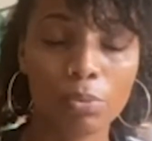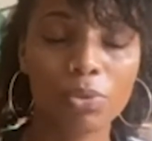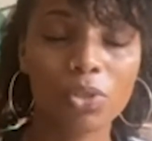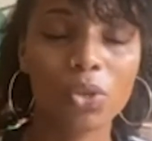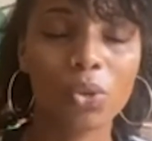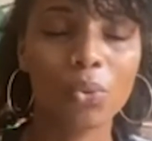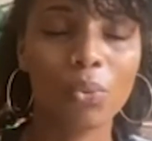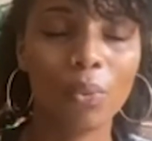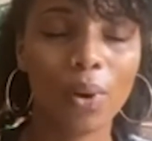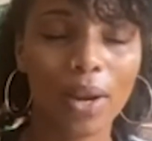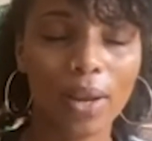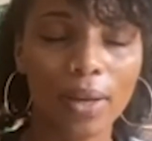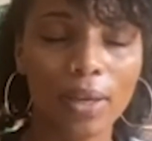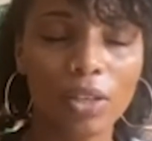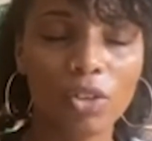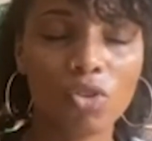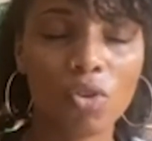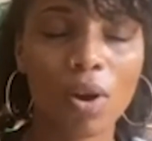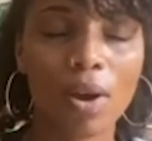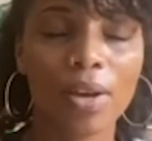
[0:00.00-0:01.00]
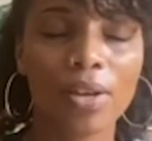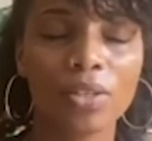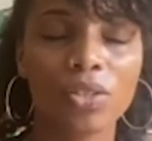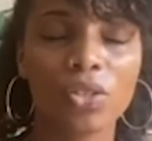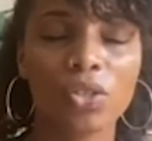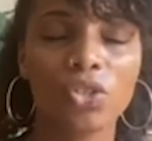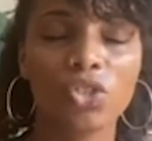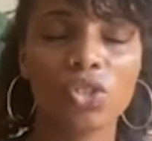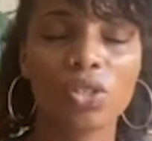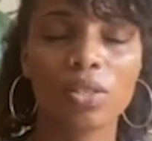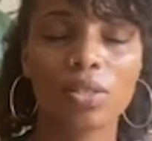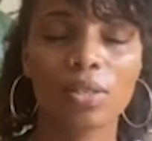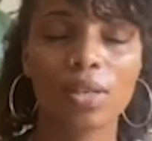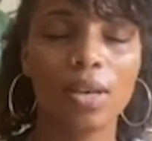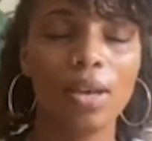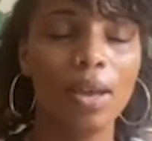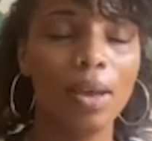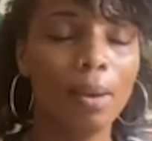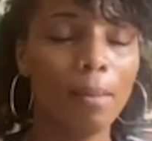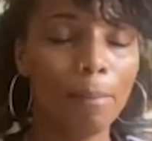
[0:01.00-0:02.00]
So really try to just
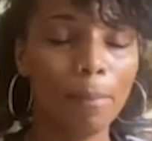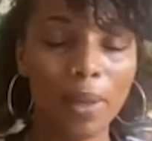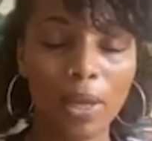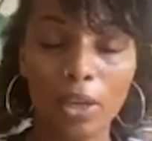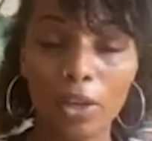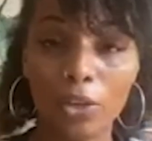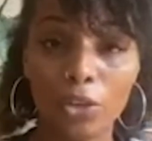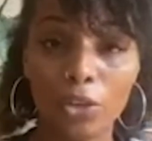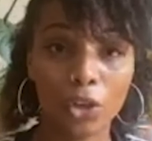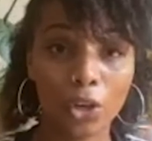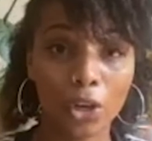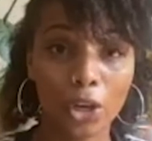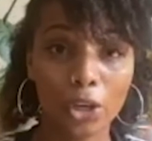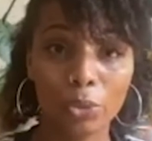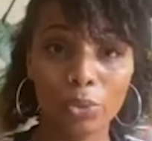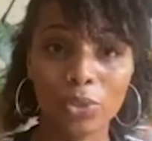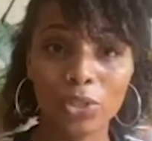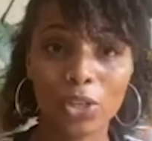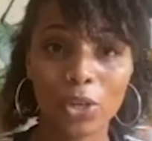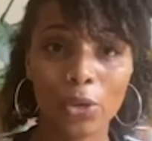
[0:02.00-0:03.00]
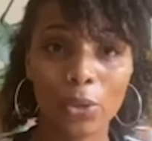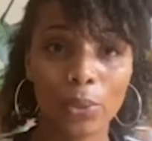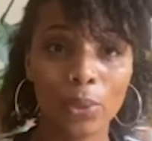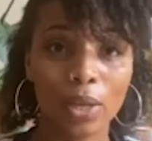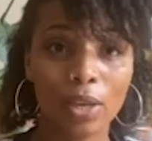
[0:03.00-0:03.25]
be in own zone.